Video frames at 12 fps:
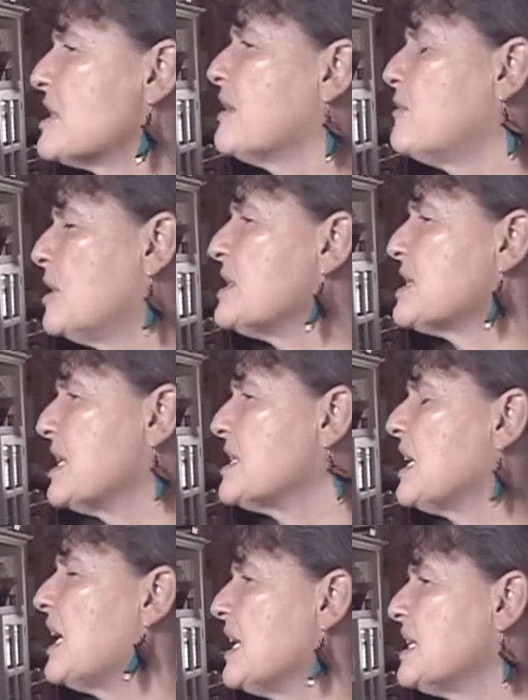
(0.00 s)
several
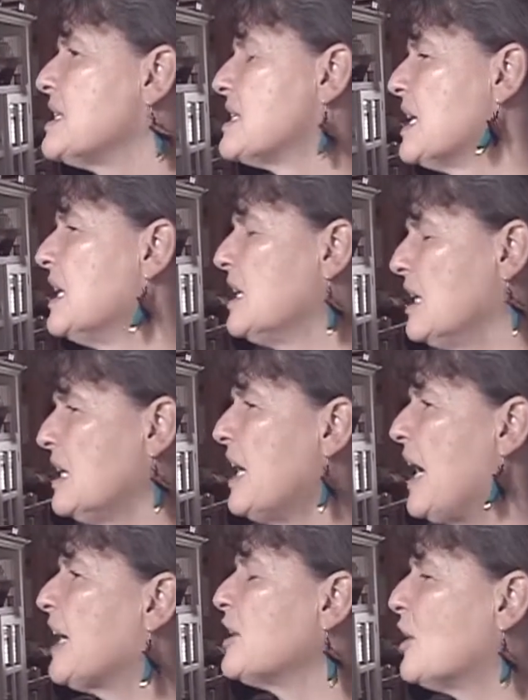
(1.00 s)
satellites in
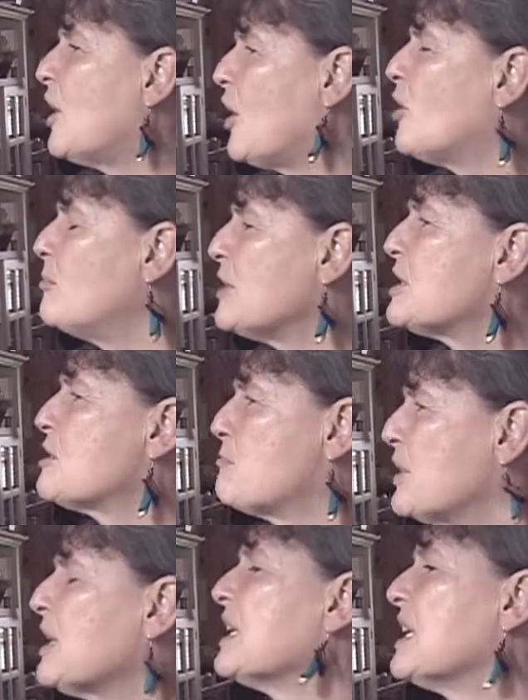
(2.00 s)
higher orbits
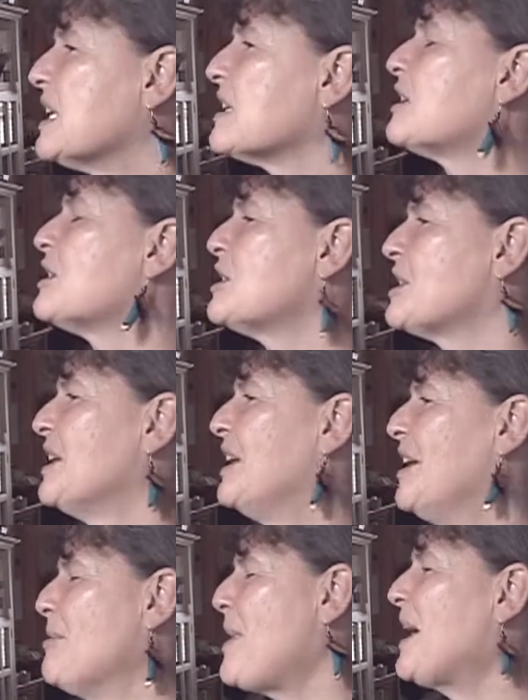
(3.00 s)
being killed
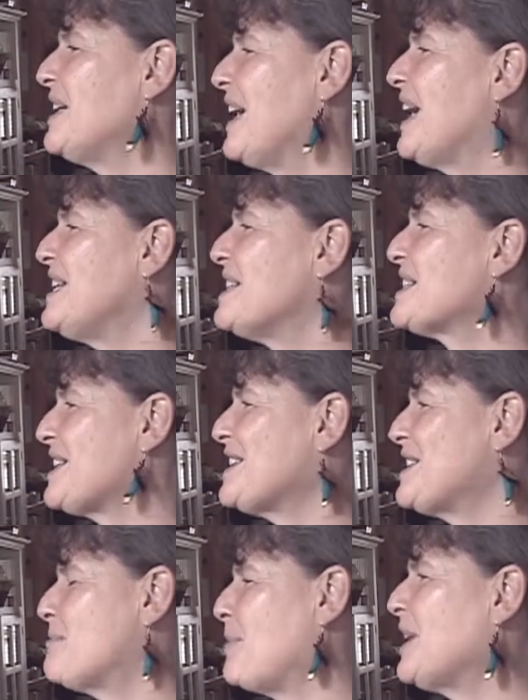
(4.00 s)
by
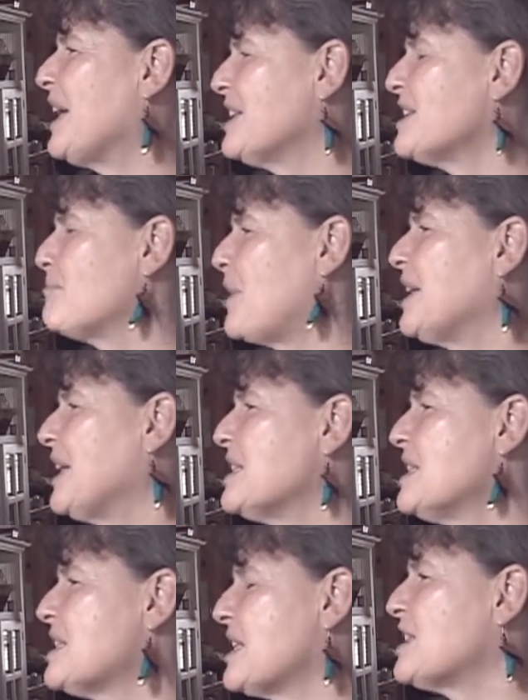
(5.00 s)
ASAT, by
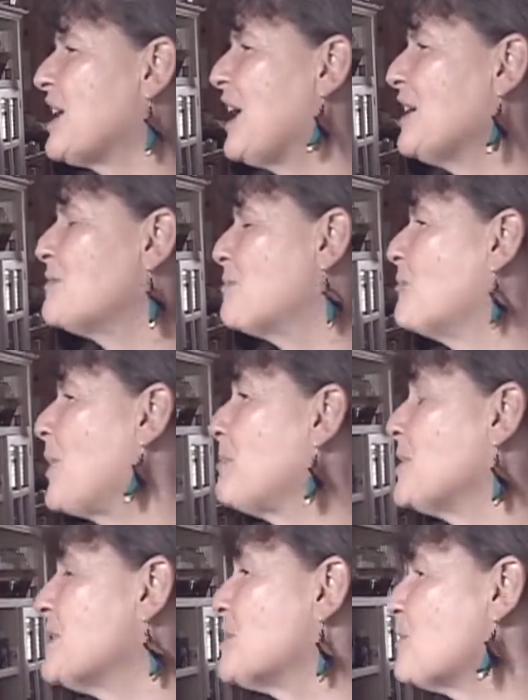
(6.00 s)
anti-satellite
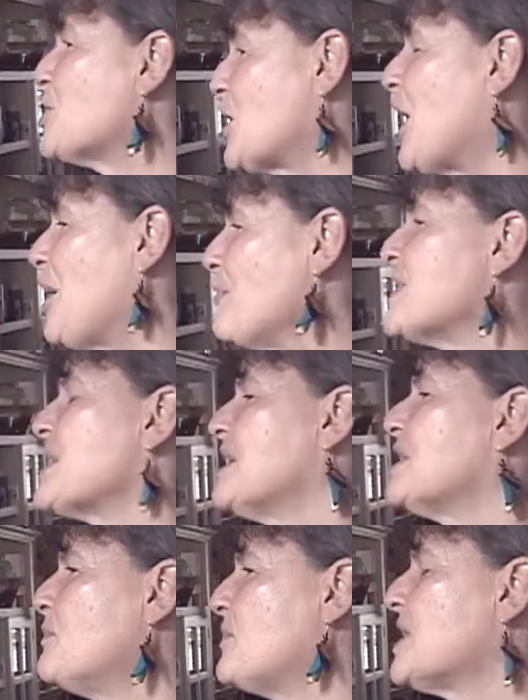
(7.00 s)
weapons, which are
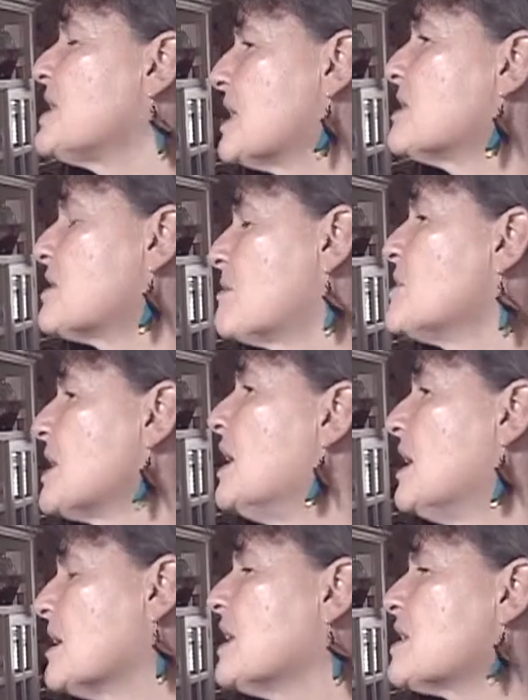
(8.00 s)
missile defense systems,
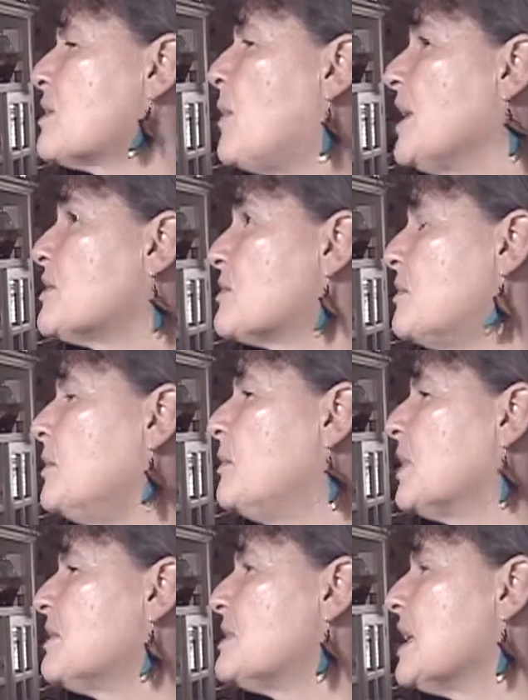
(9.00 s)
that's quite true.
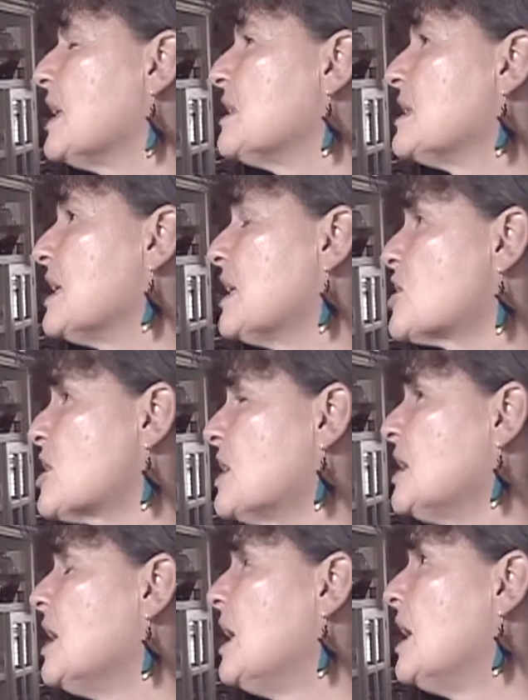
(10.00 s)
And
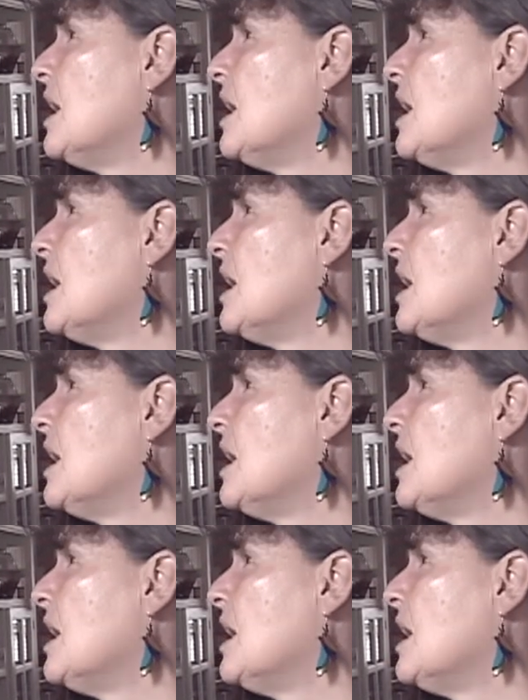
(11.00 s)
actually,